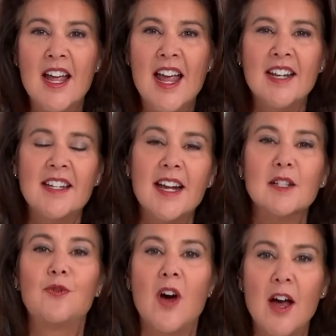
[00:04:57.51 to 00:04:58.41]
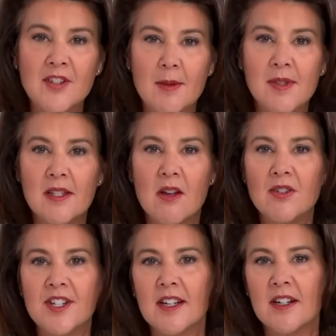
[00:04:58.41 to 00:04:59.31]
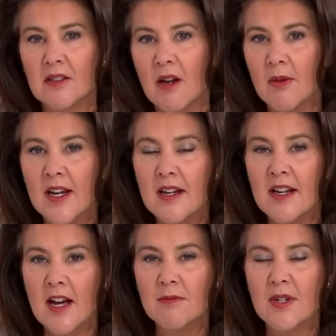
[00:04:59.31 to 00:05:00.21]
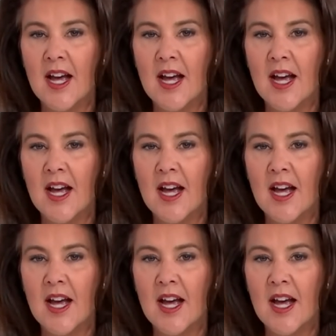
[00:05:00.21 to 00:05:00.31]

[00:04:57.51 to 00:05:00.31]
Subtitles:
It takes 5 times as long to get a low-income